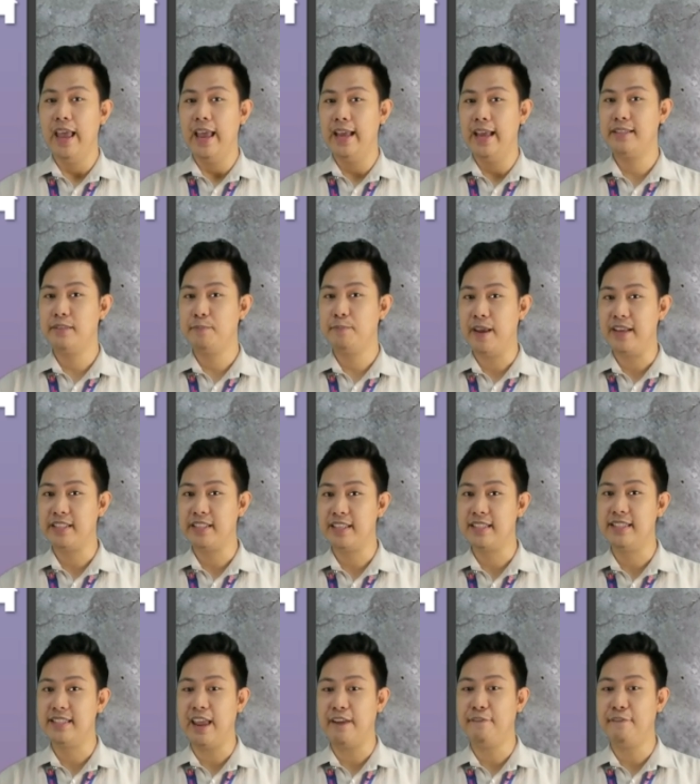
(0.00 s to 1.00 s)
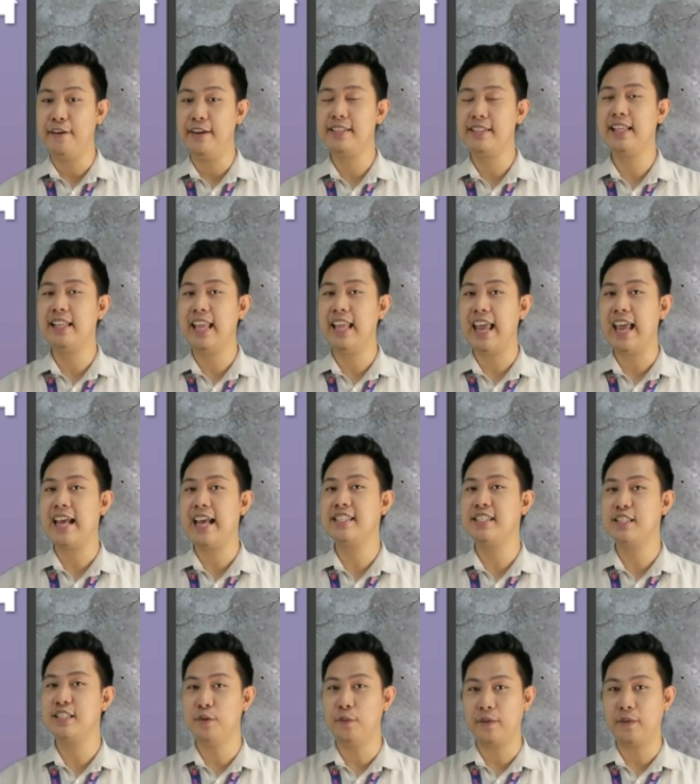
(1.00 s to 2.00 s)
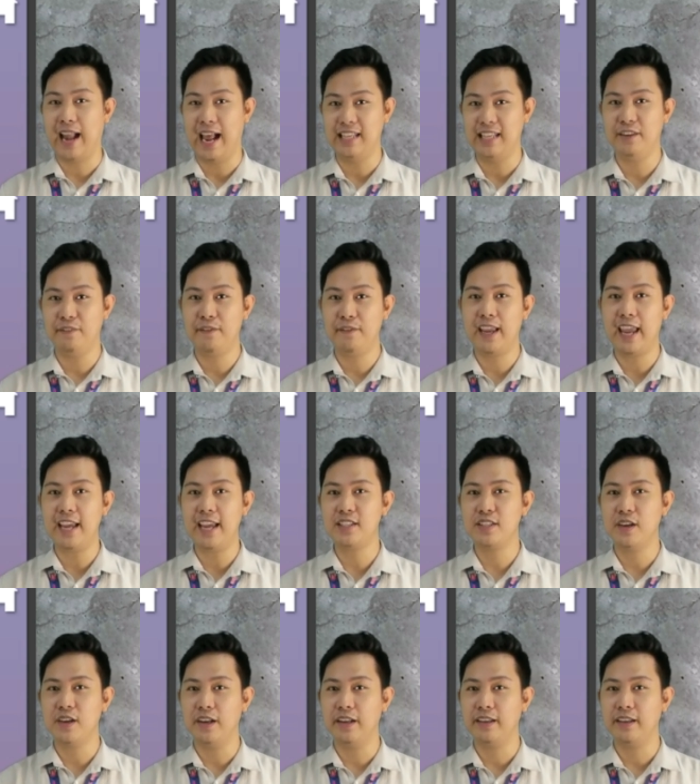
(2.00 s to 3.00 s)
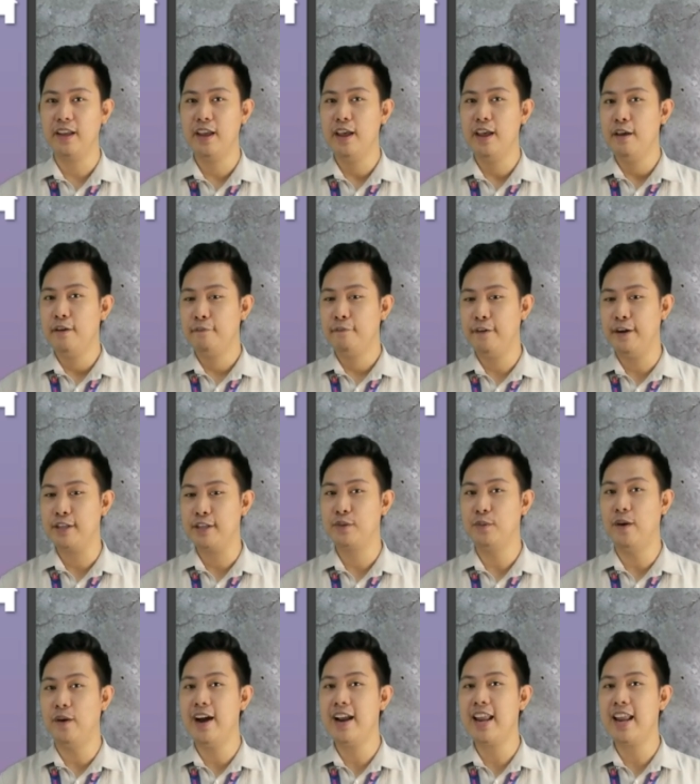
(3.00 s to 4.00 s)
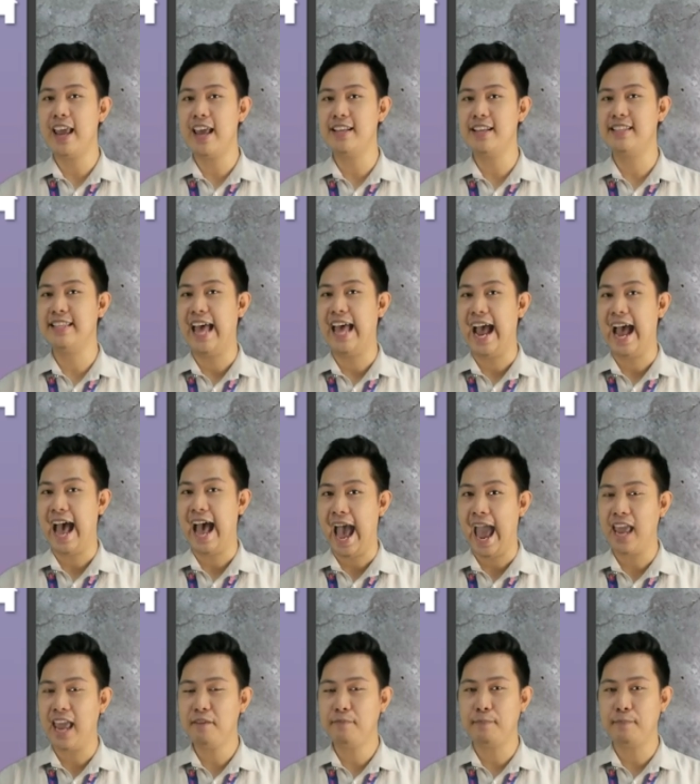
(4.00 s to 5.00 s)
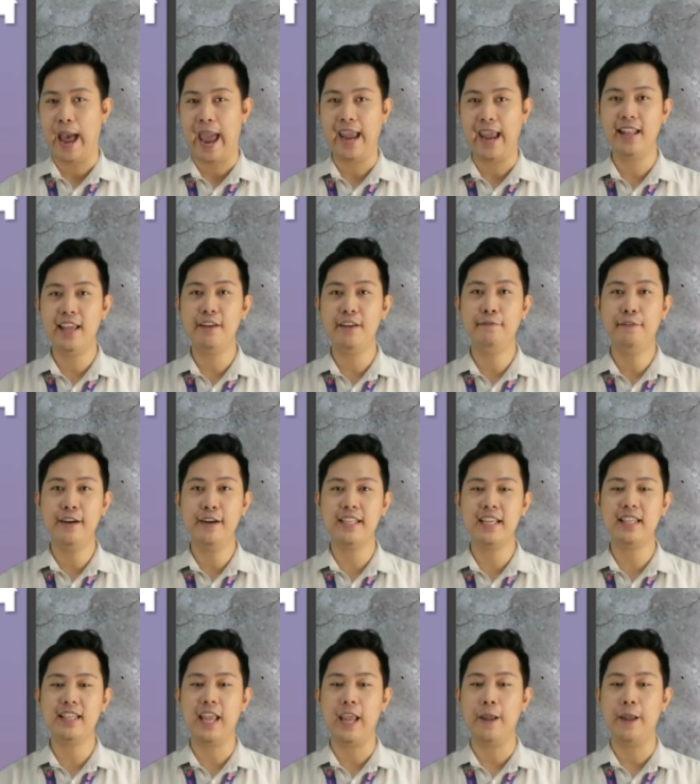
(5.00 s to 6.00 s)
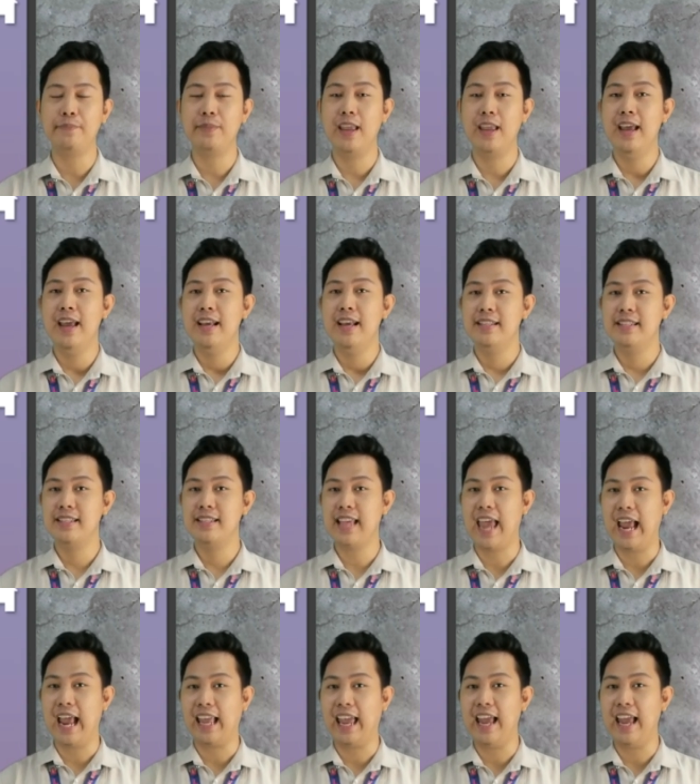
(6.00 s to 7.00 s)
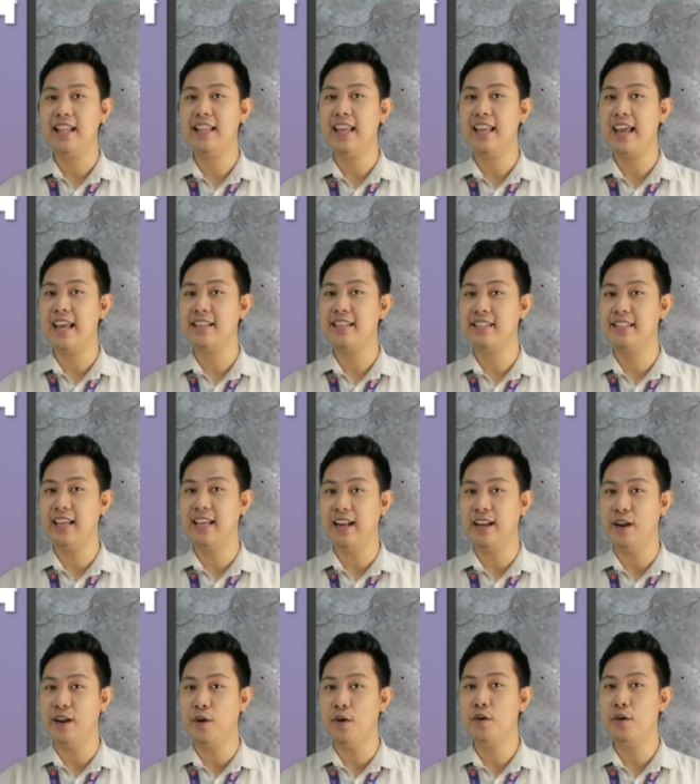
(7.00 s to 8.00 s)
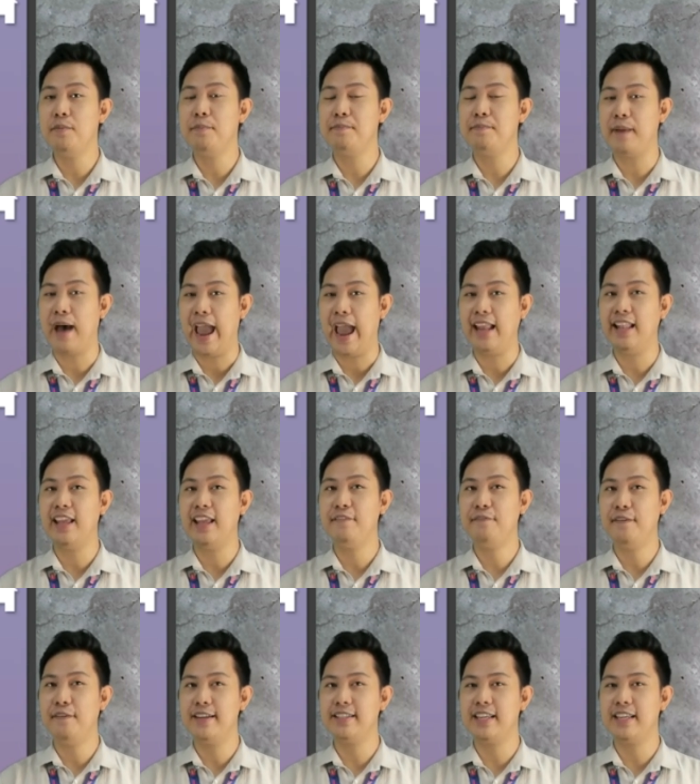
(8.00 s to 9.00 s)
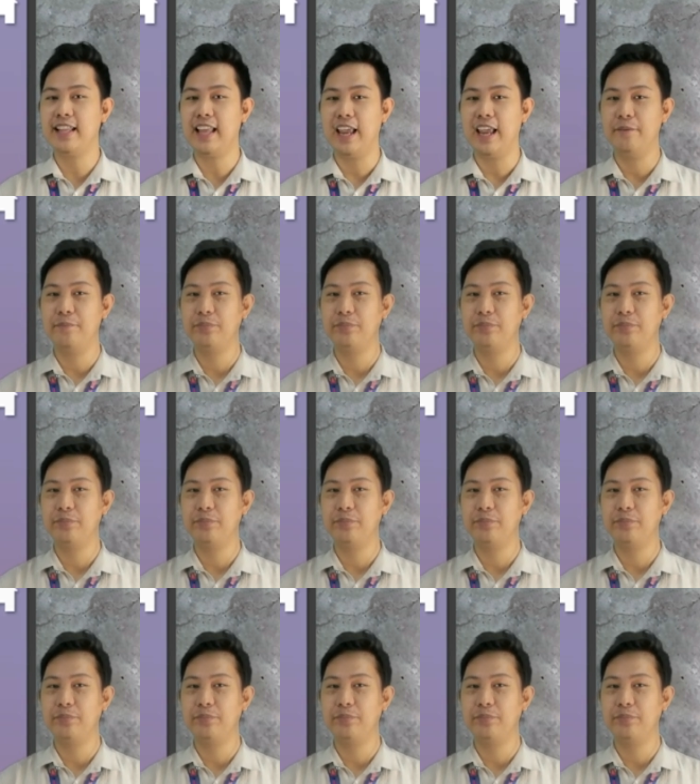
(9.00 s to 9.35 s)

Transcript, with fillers: Species diversity has two classifications. First one is the high biodiversity. Second is the low biodiversity.